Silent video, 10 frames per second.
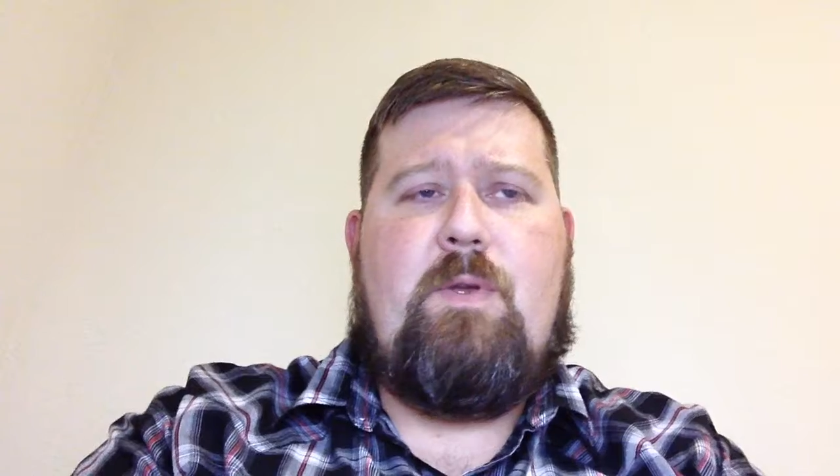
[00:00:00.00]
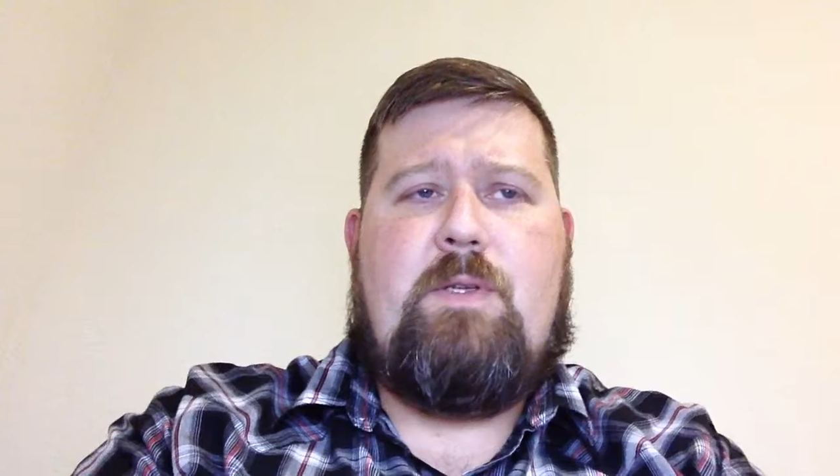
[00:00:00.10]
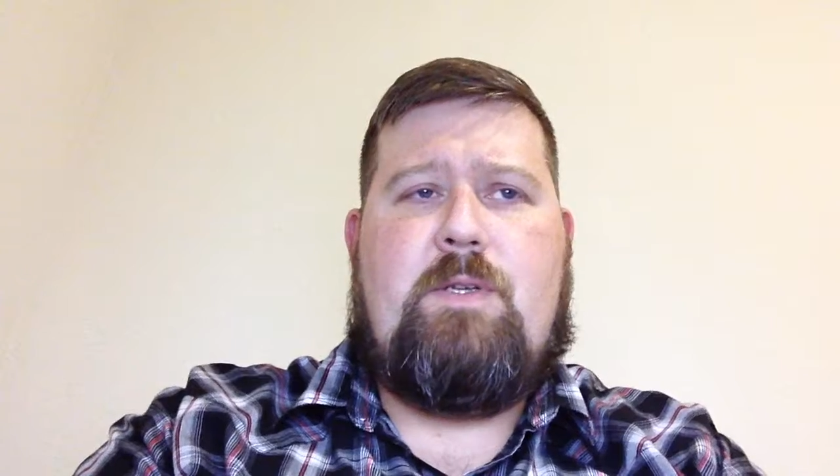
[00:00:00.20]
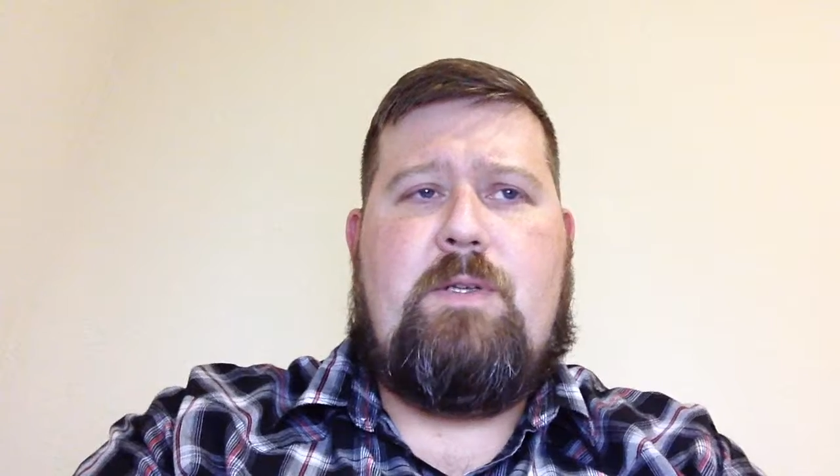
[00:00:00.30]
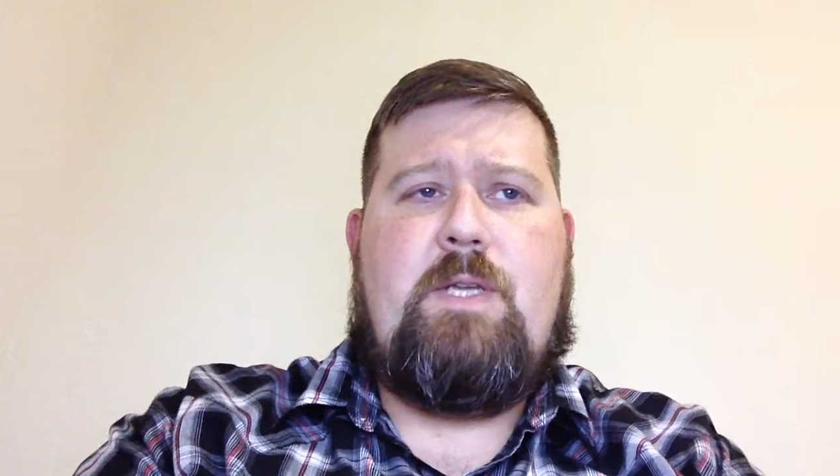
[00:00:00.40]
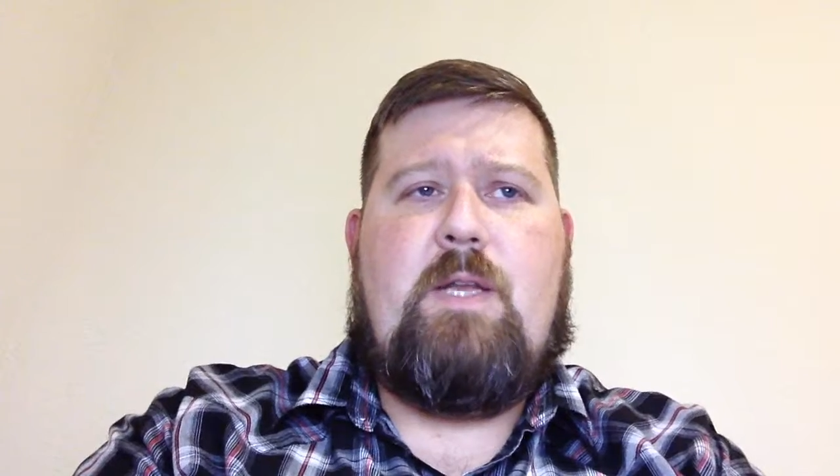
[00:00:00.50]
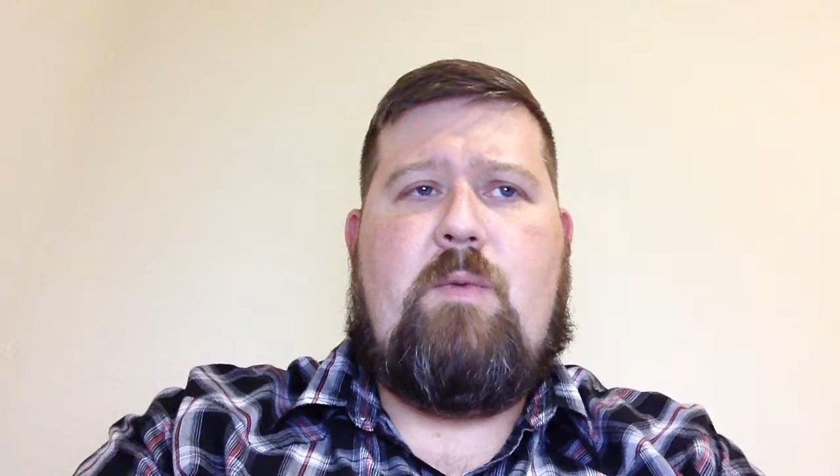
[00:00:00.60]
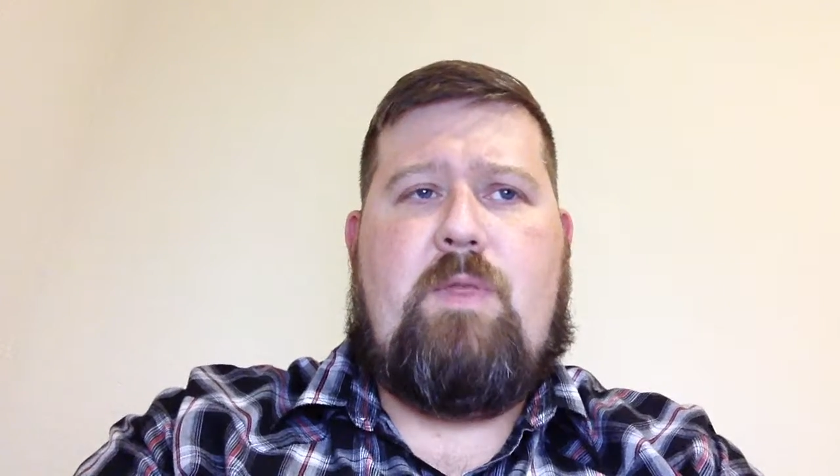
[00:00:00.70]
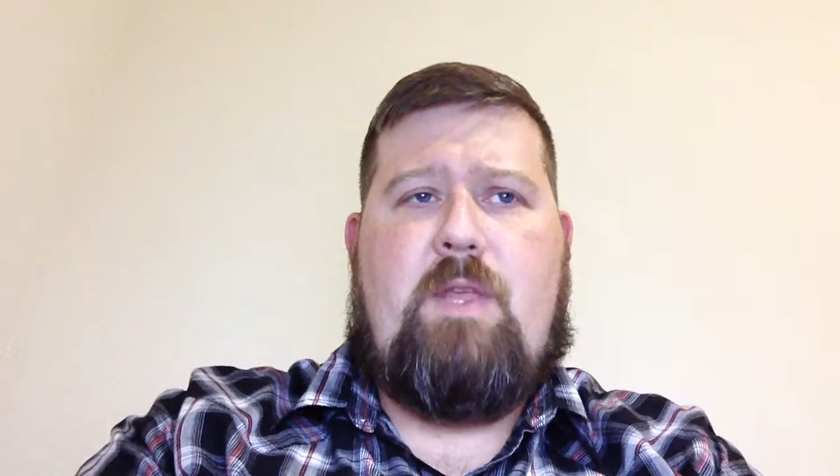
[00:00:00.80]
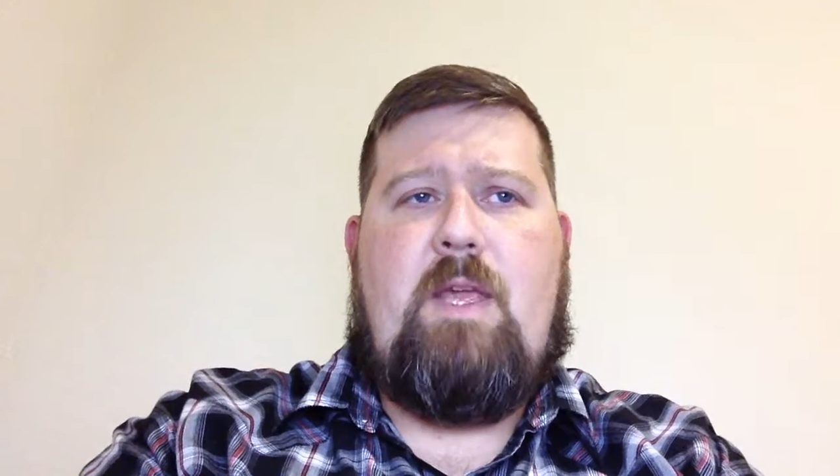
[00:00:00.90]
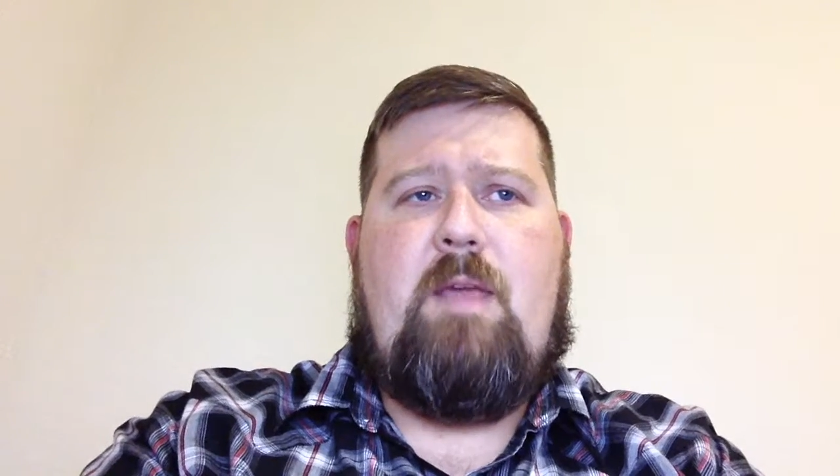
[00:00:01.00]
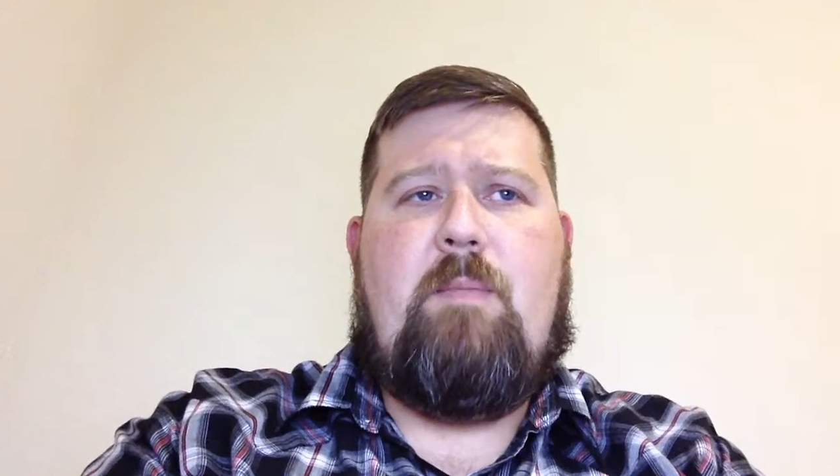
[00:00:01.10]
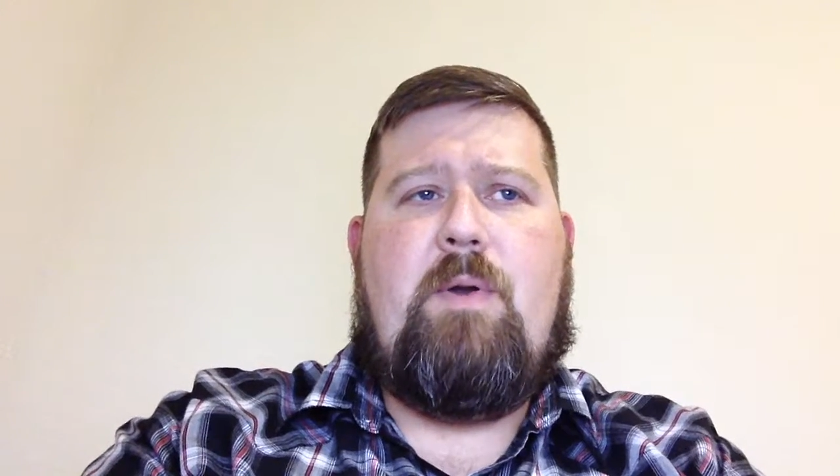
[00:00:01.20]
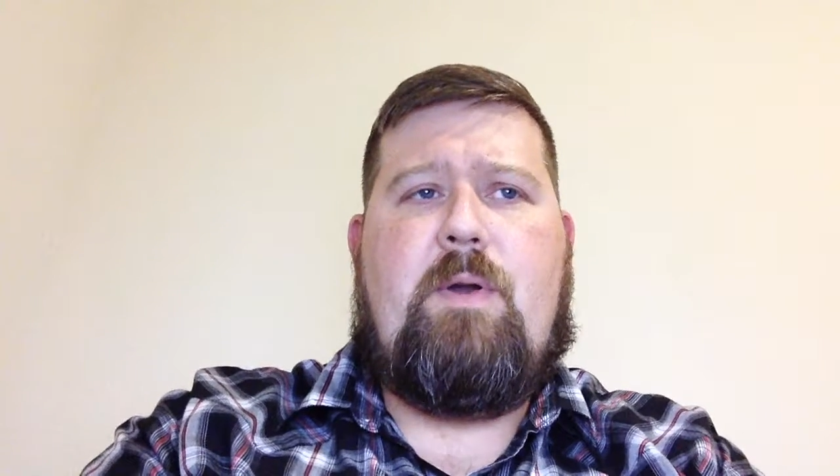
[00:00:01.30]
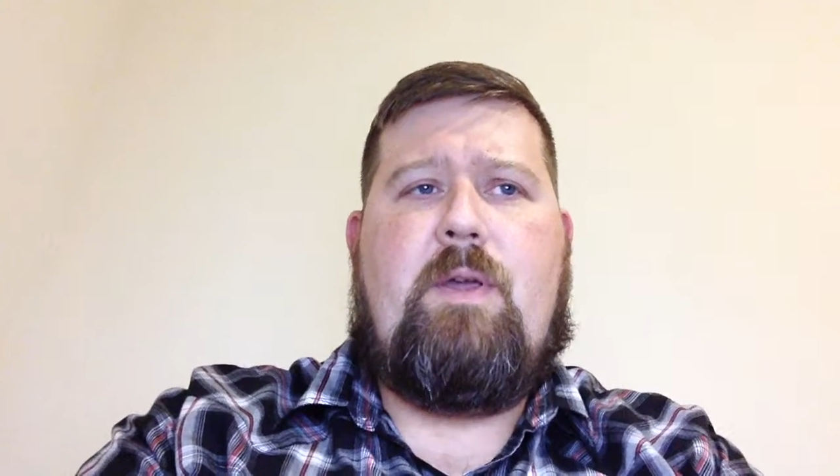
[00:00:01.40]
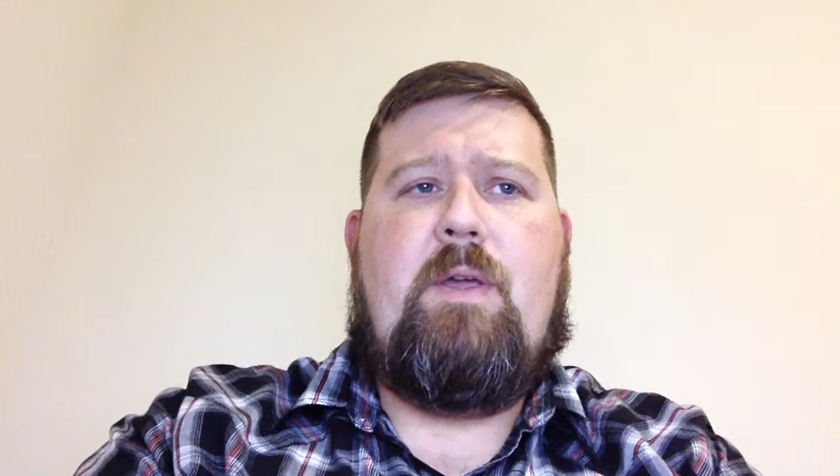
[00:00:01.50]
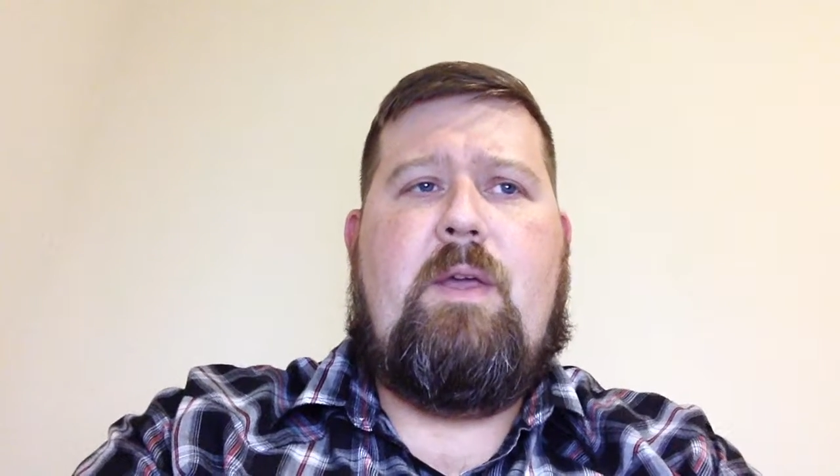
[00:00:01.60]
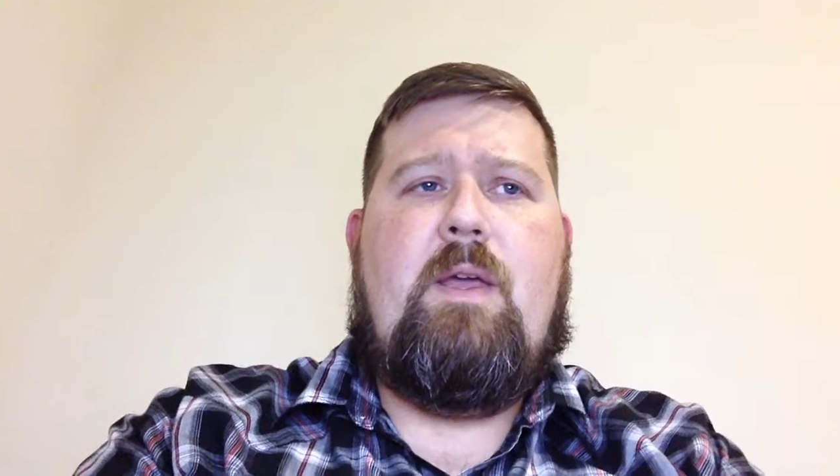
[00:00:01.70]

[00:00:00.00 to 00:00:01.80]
associated with the ebook.